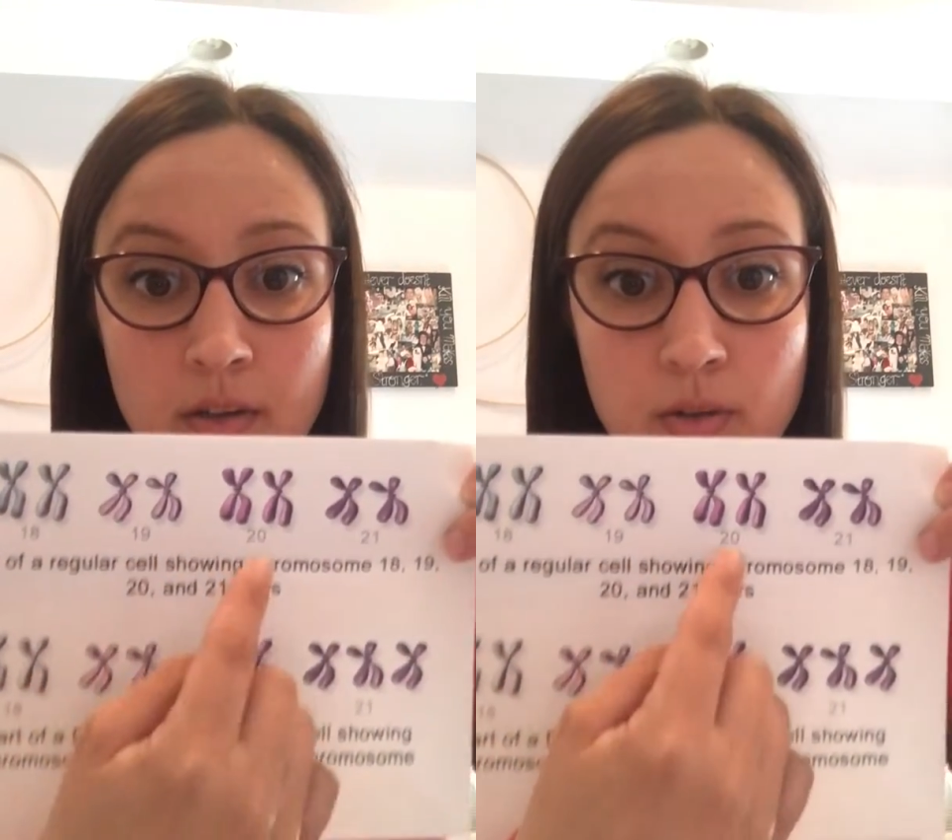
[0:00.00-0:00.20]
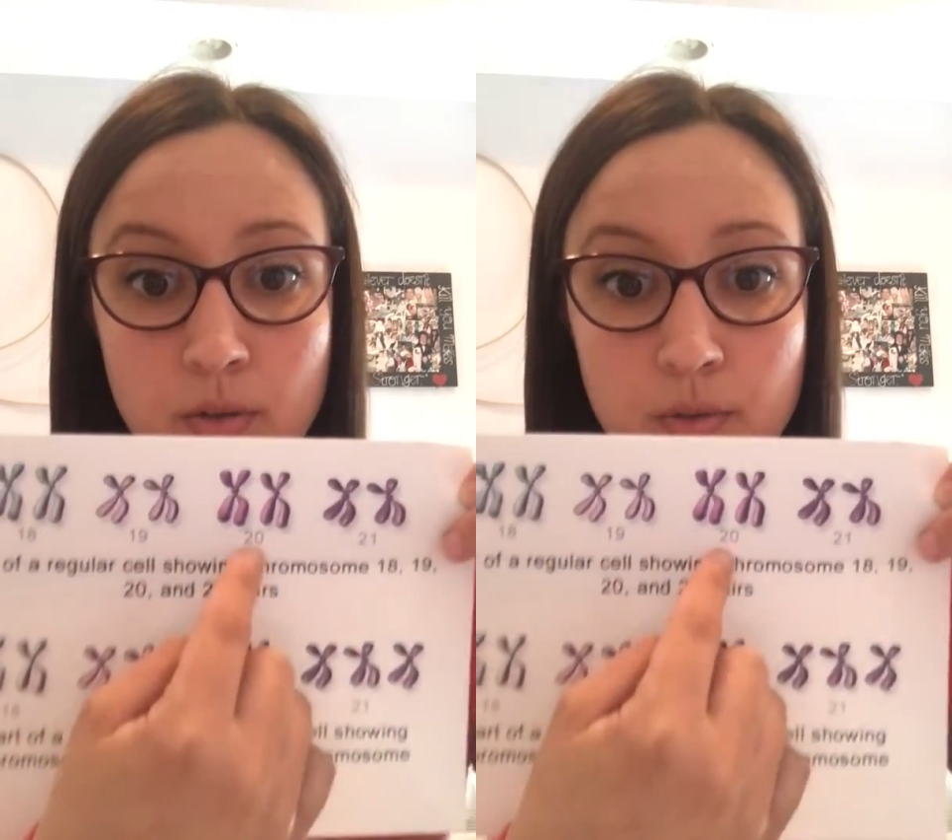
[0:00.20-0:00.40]

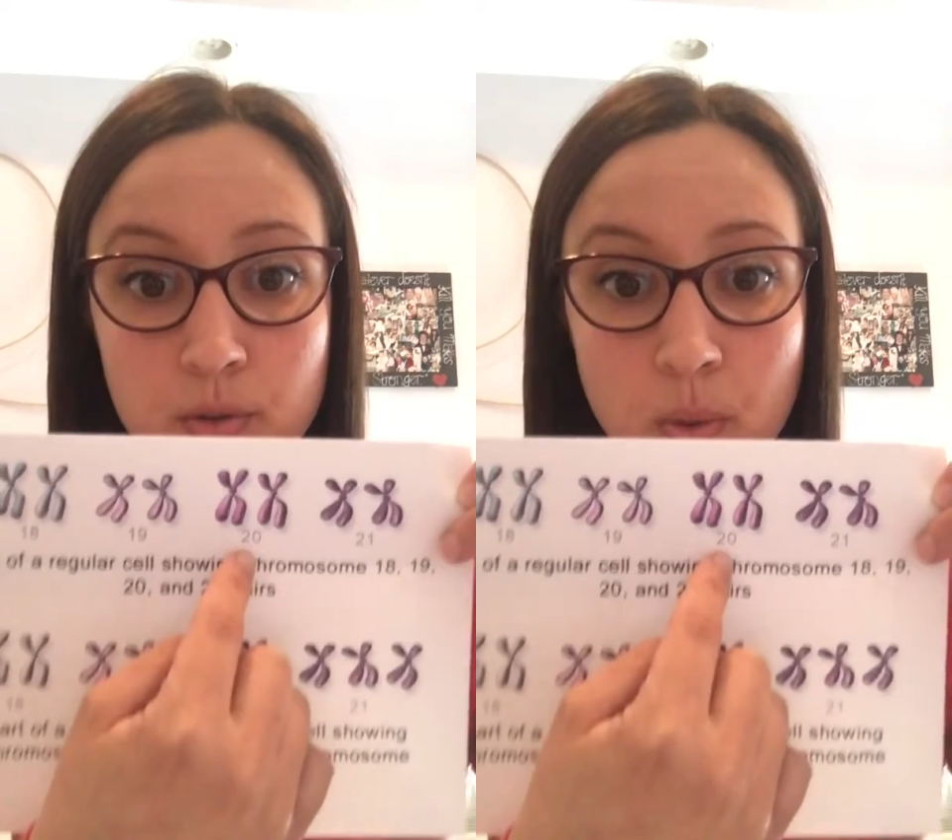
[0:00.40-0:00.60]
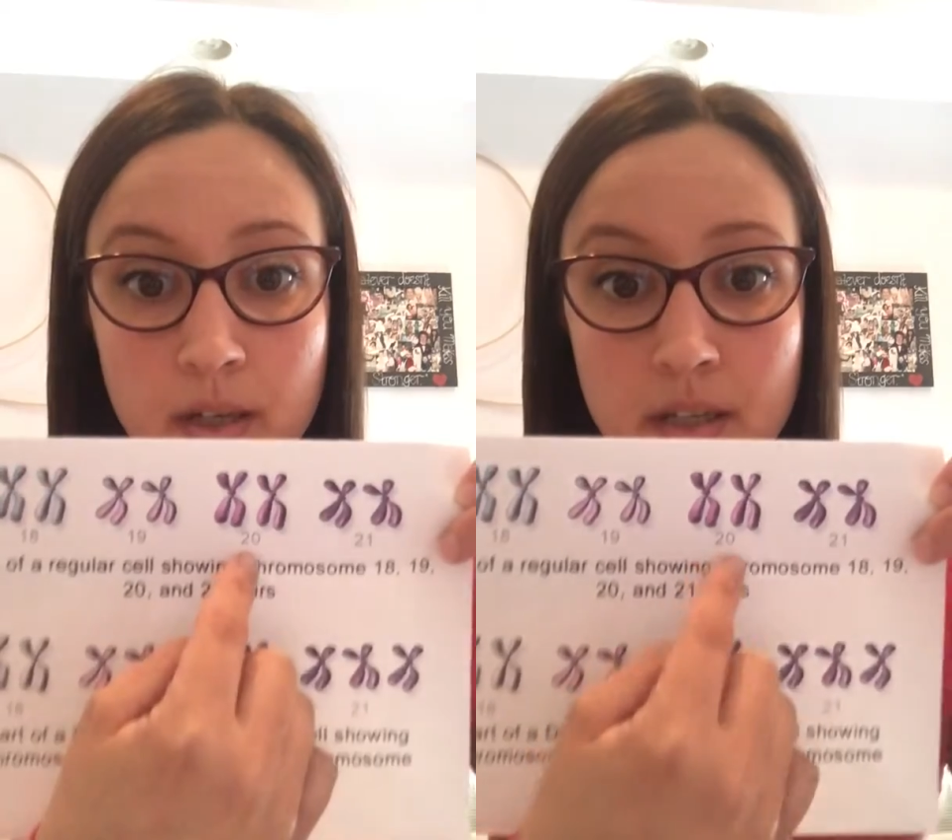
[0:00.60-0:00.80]
2 of
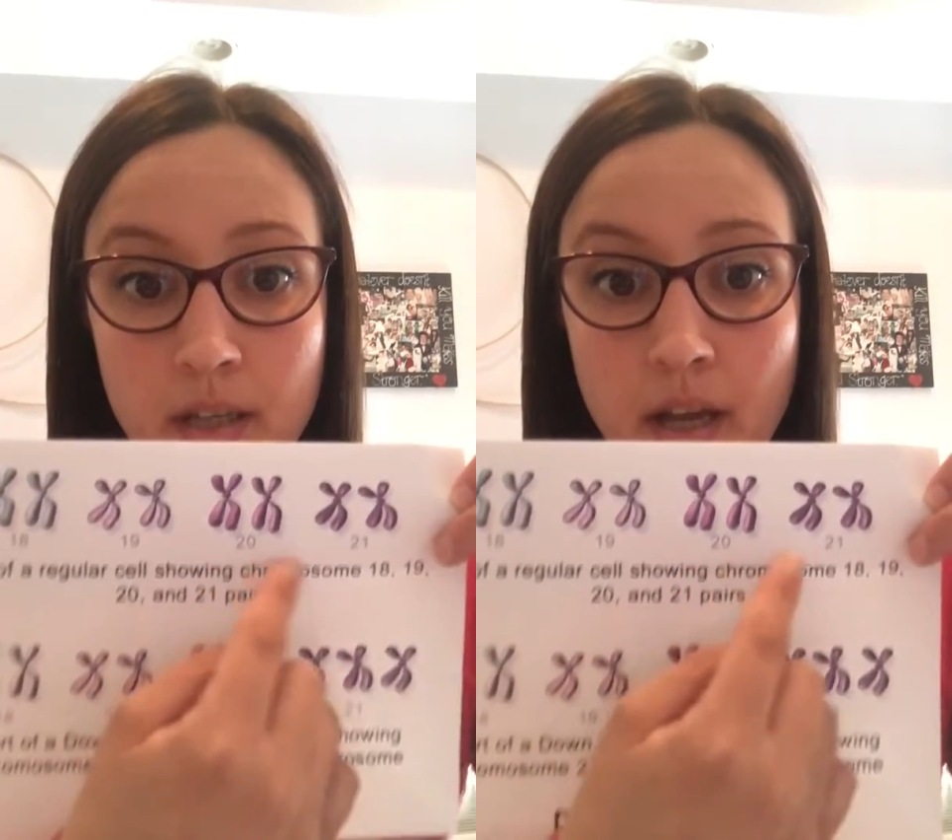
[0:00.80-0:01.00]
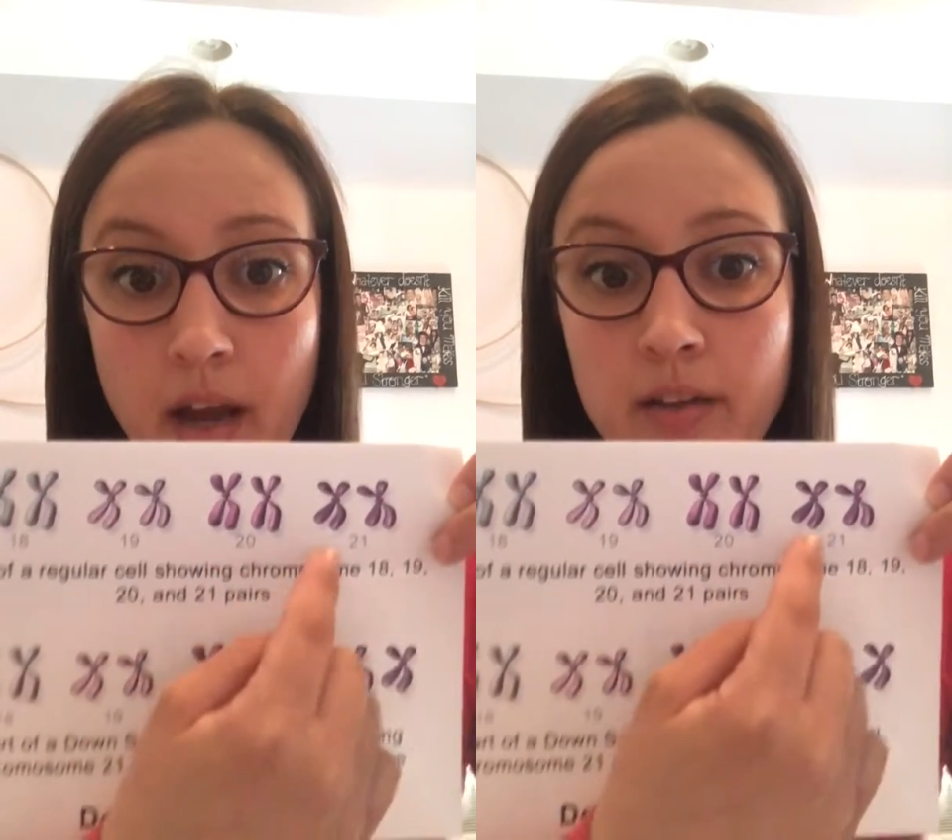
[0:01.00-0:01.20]

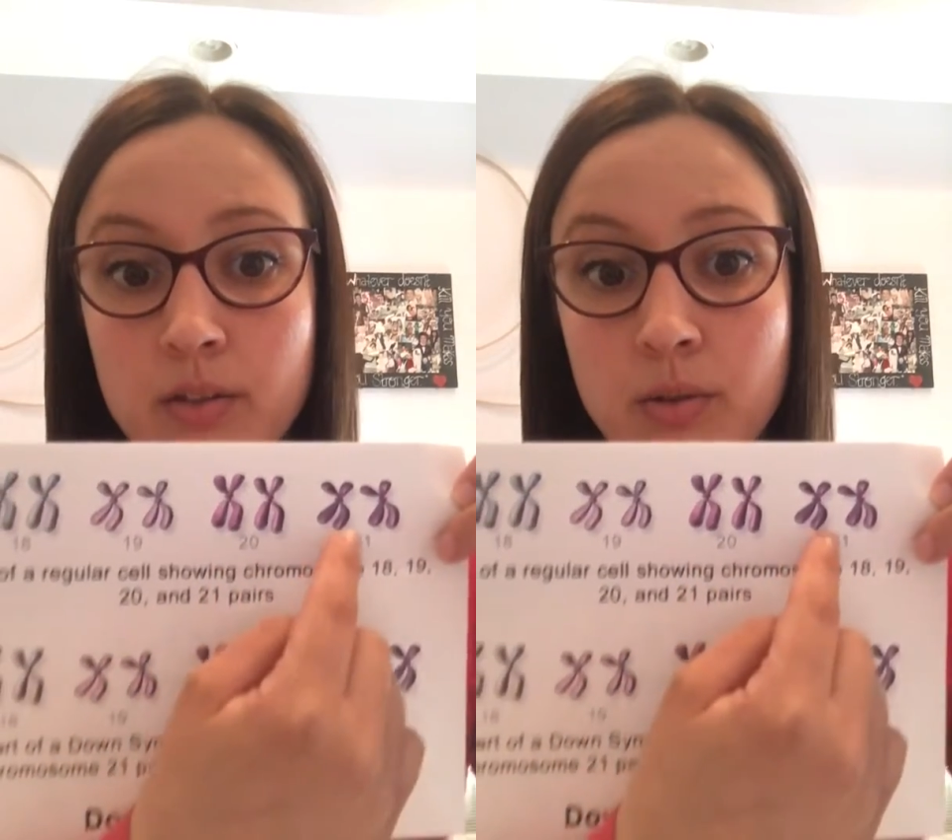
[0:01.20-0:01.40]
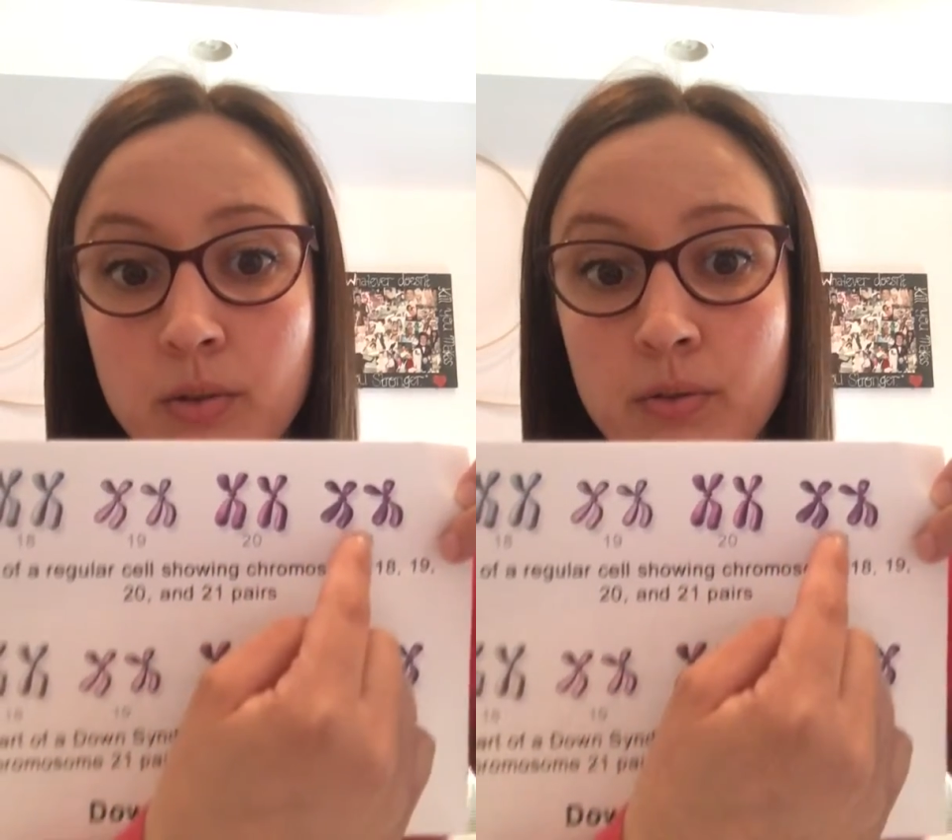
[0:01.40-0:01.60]
20, and
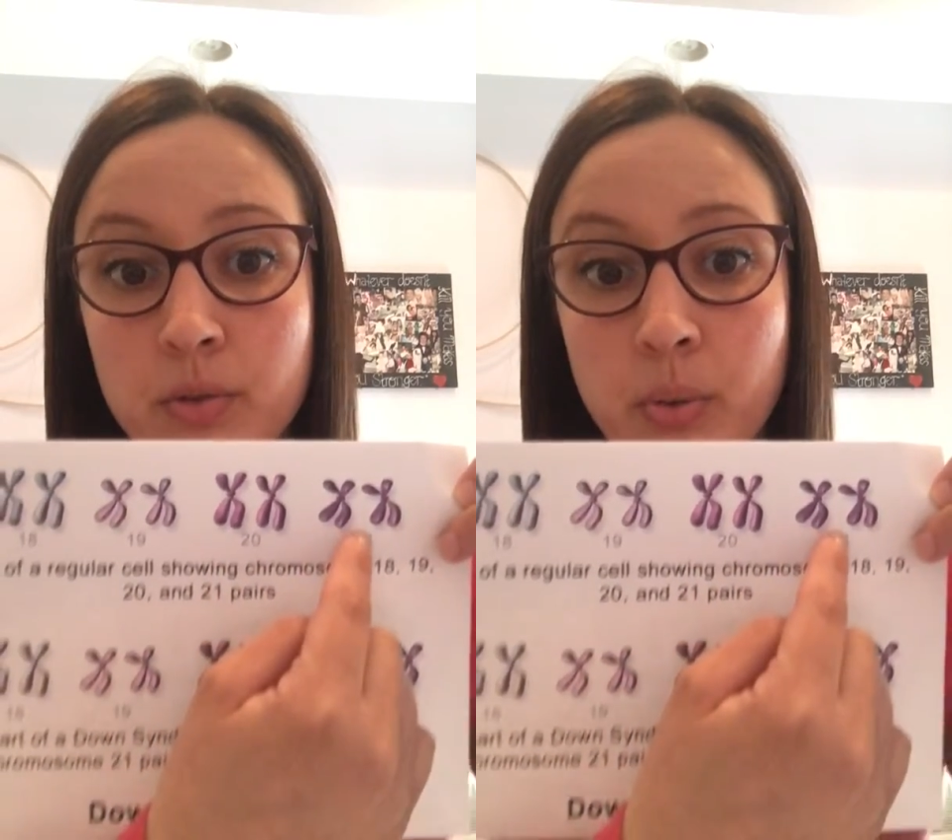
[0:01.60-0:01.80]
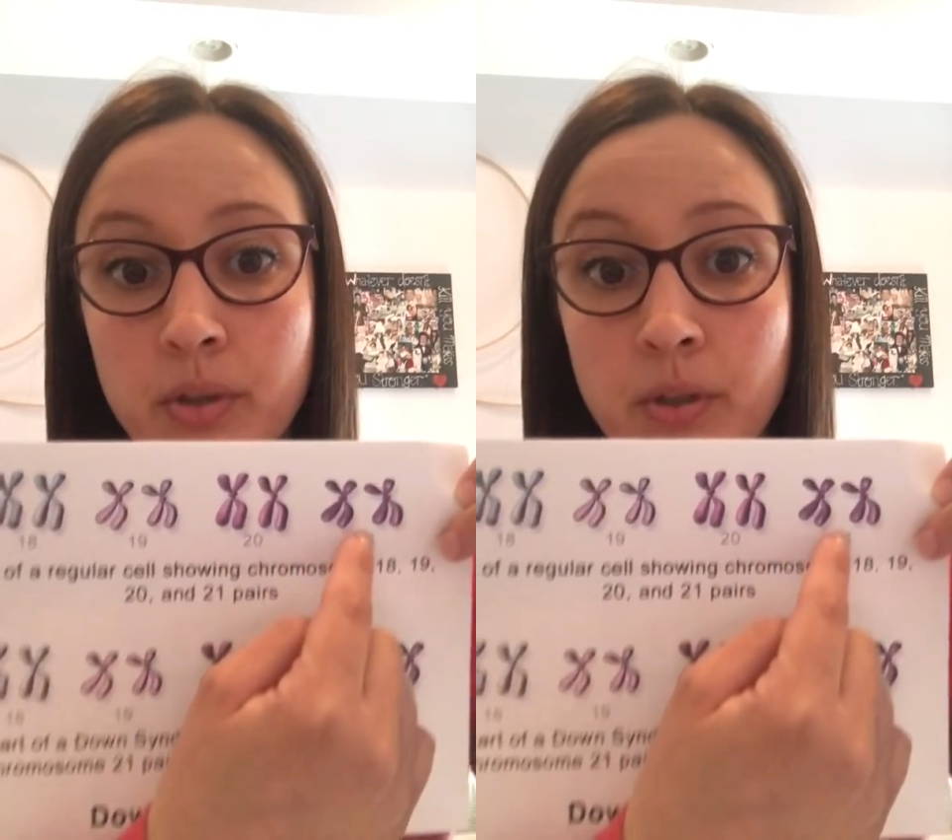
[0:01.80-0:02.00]
2 of
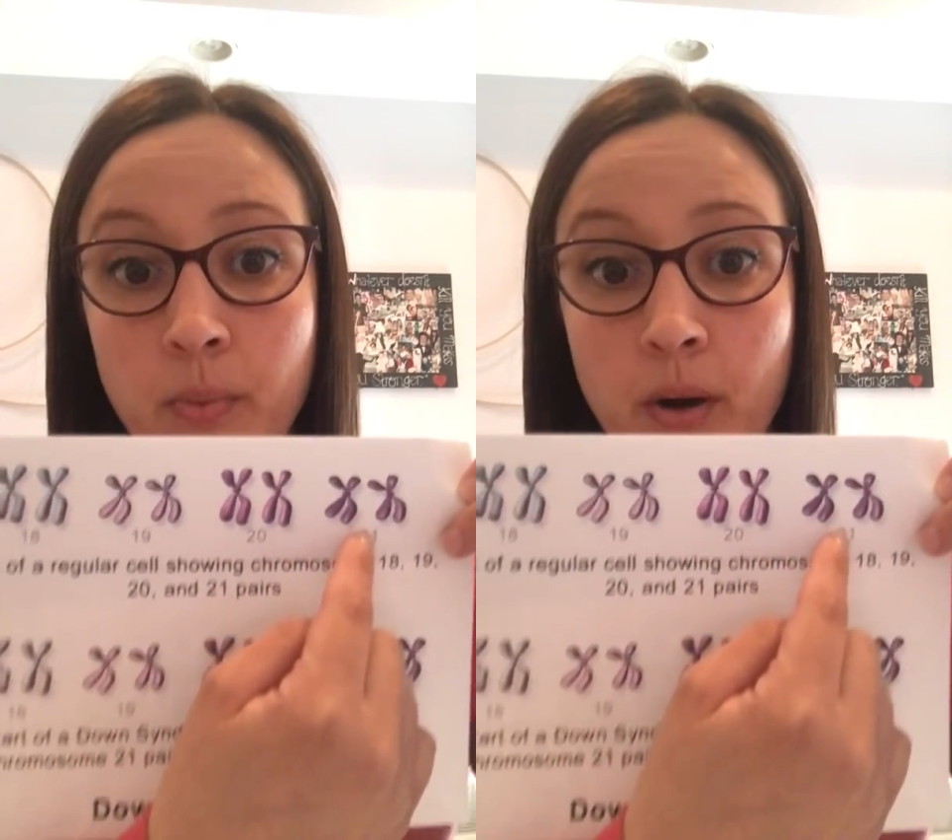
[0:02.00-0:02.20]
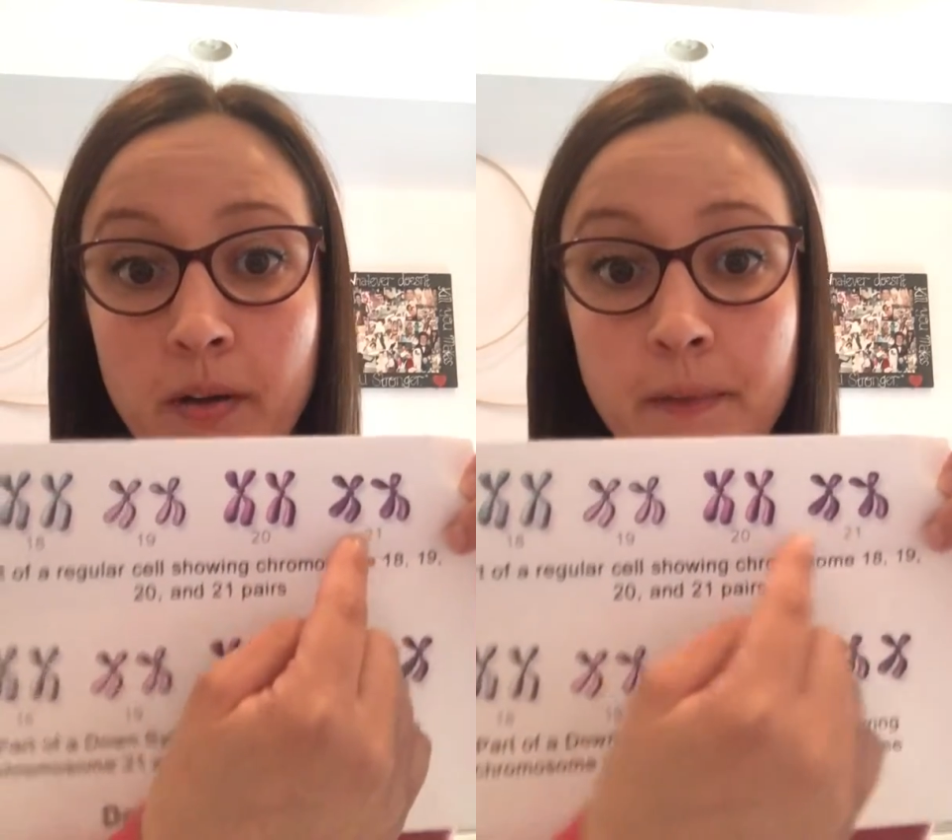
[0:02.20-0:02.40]

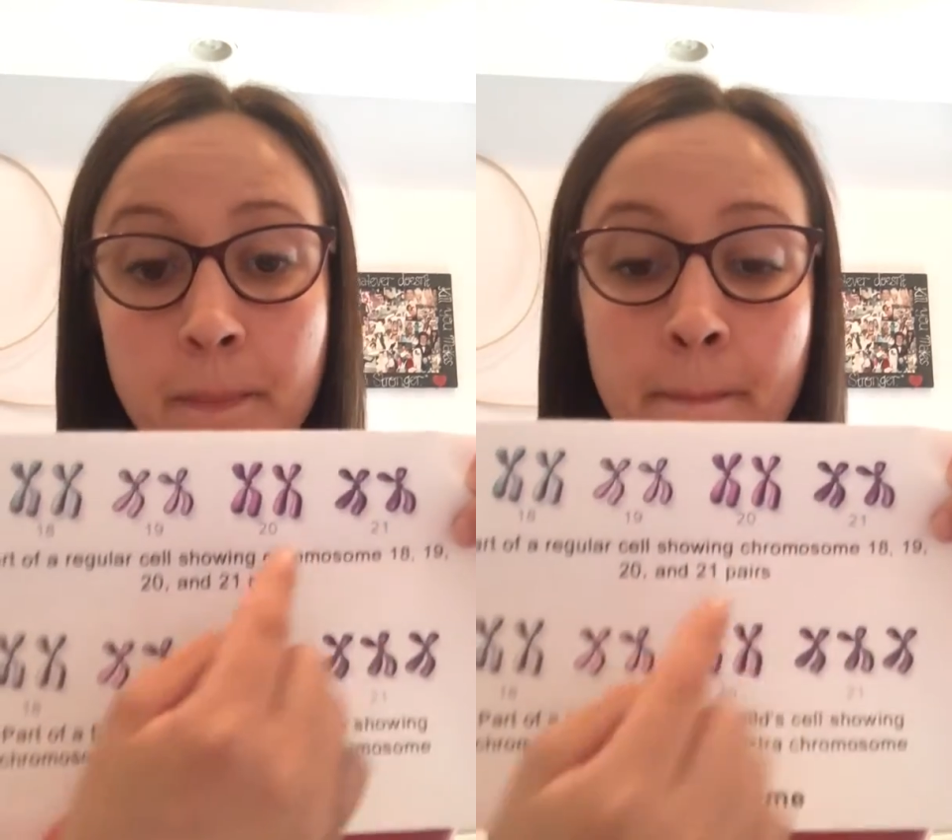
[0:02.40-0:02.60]
21.